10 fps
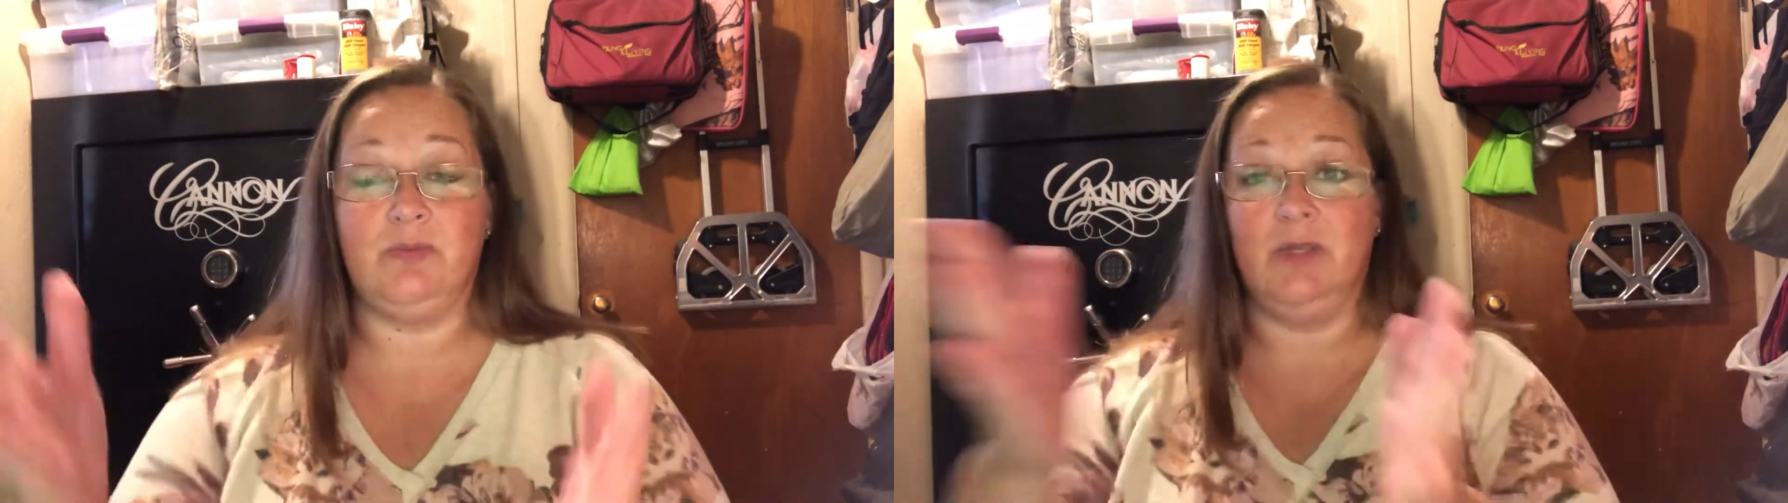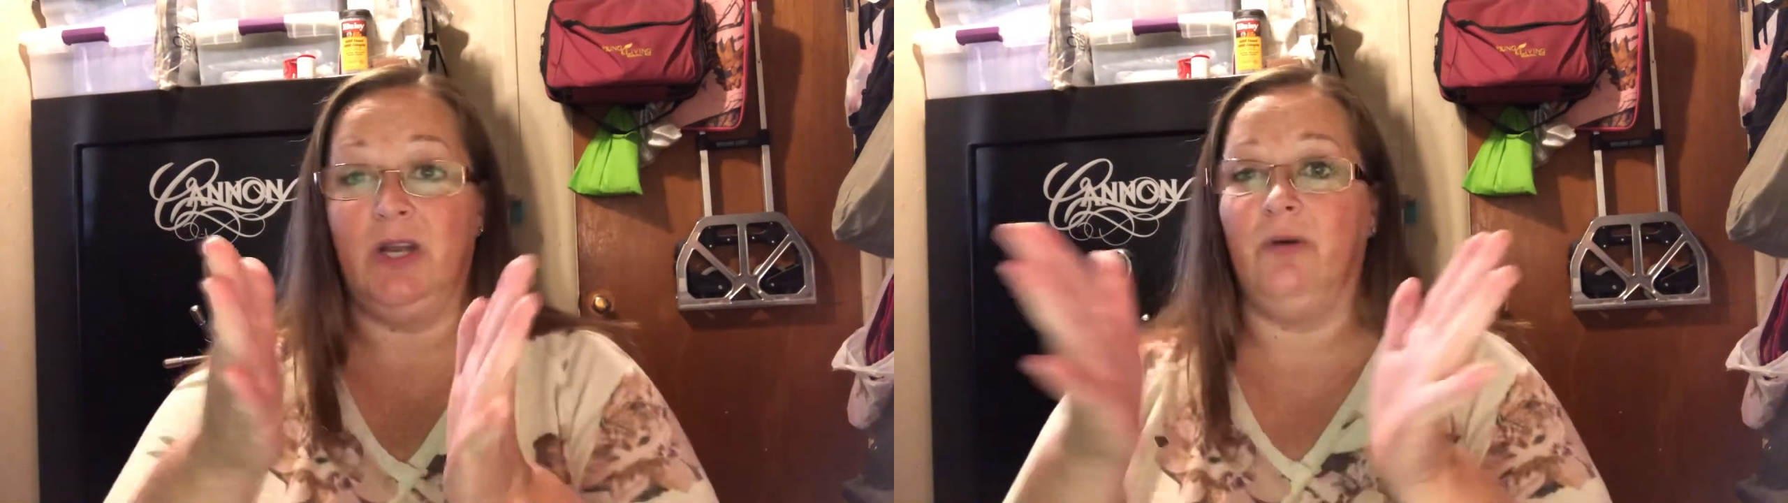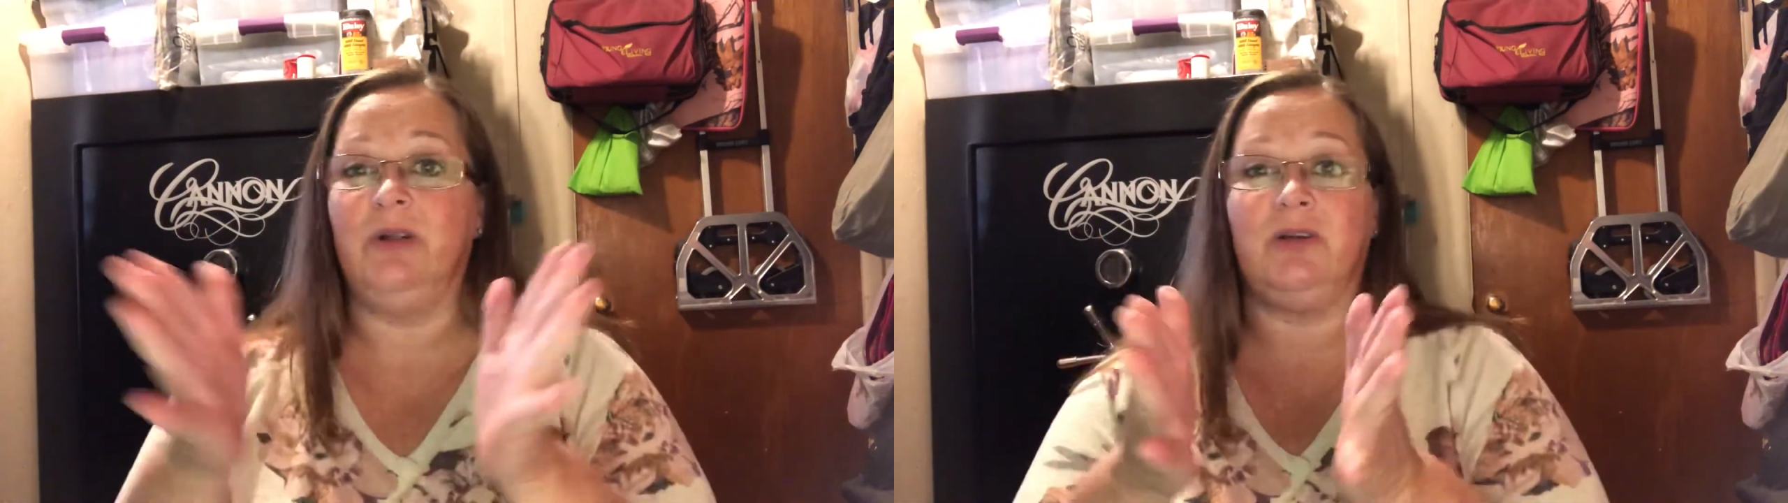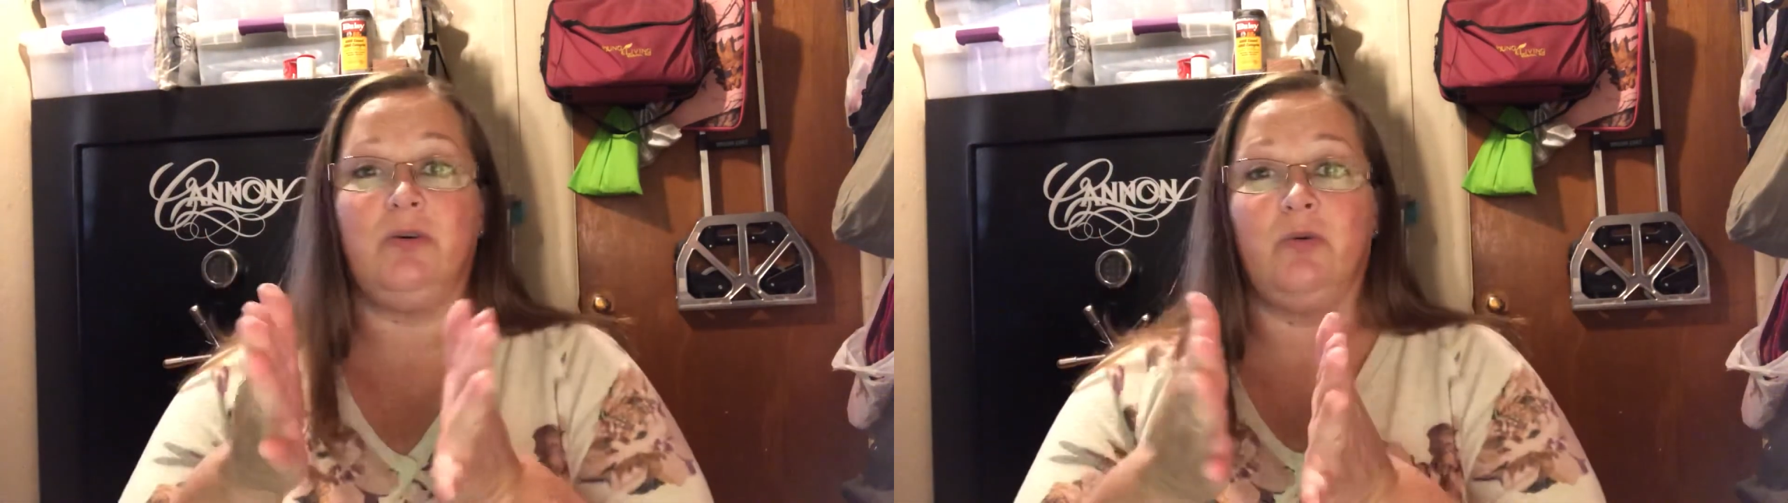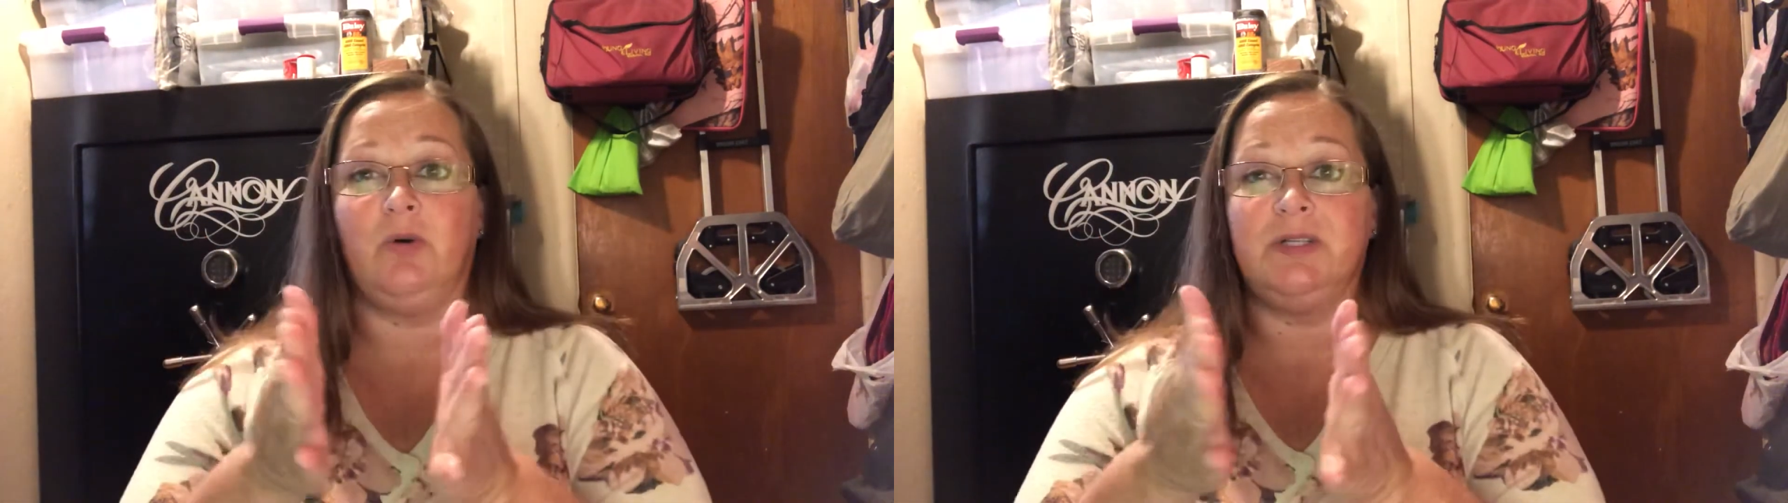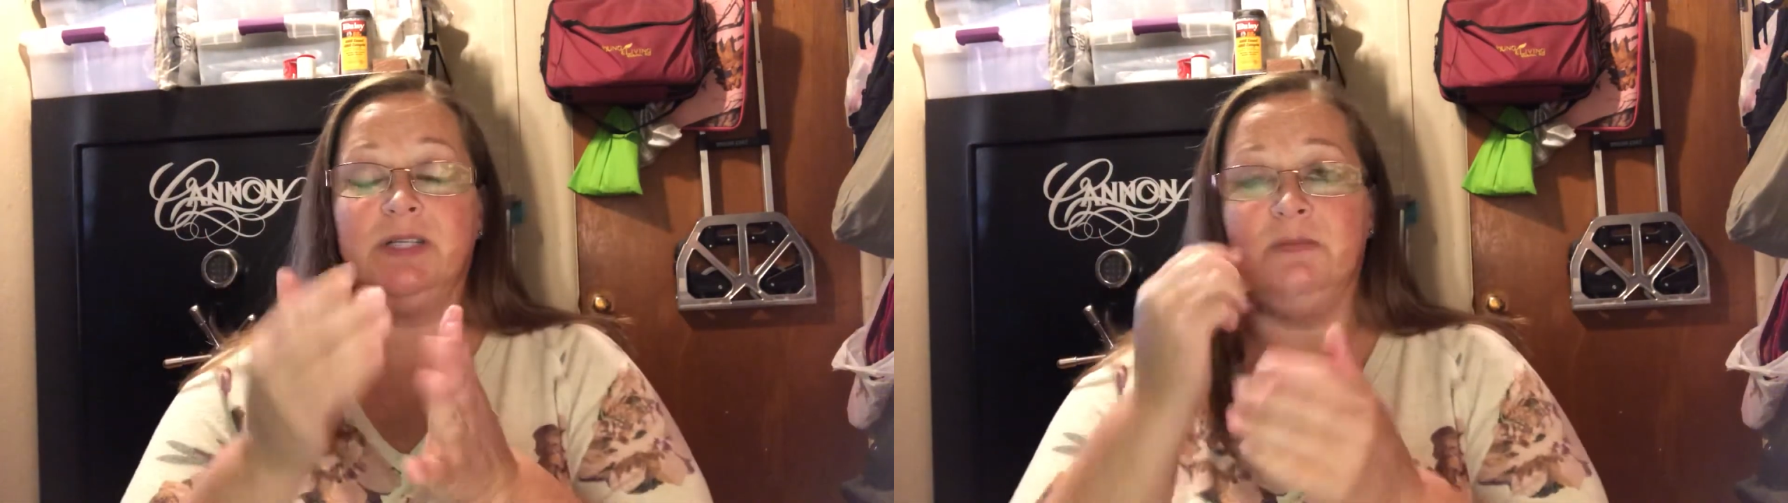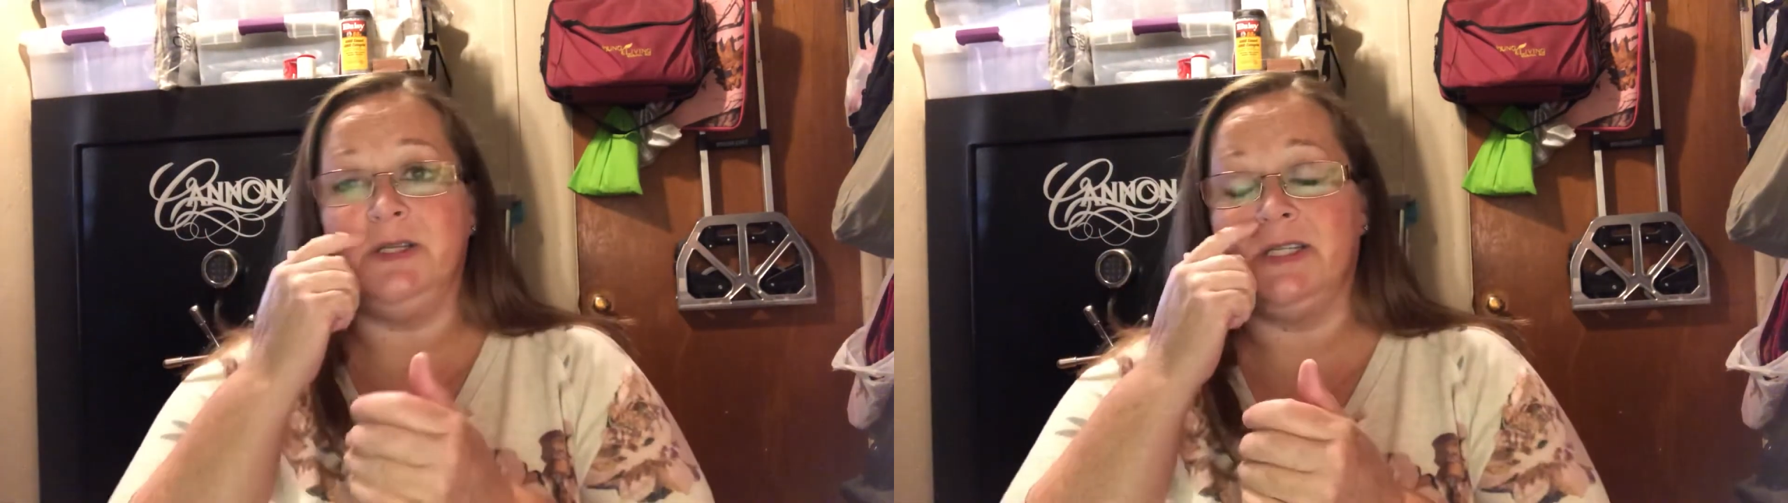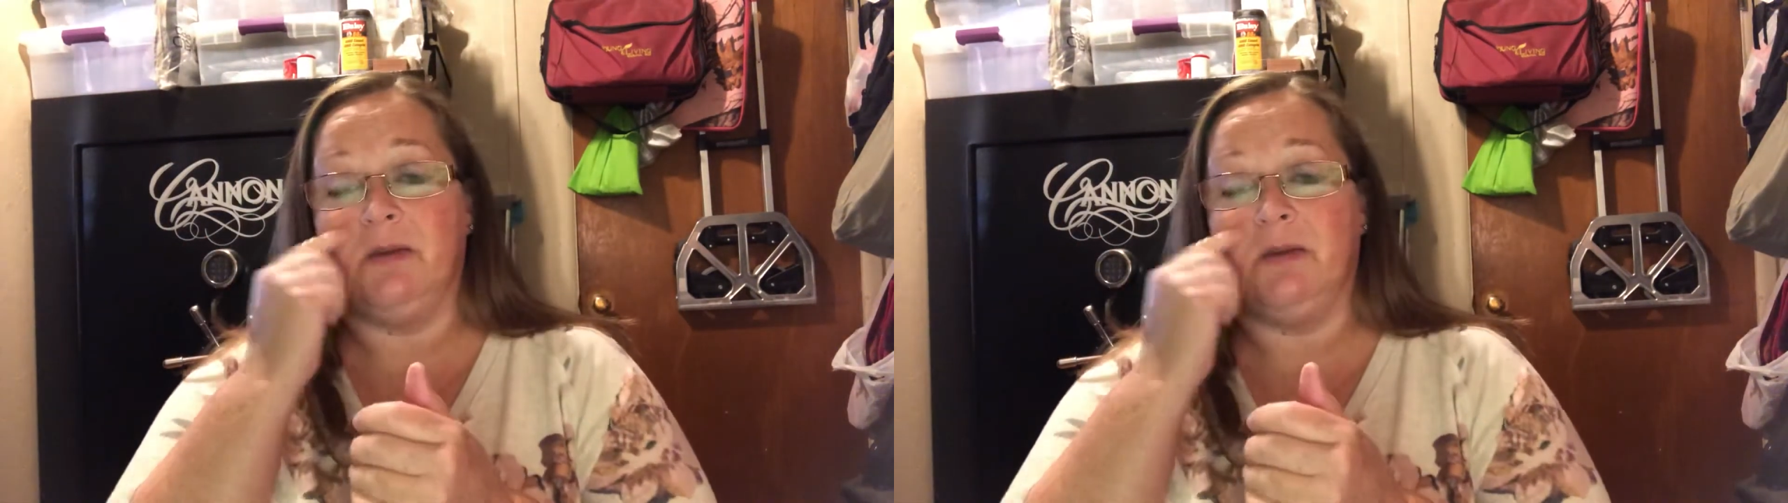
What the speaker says: You know, of course it depends how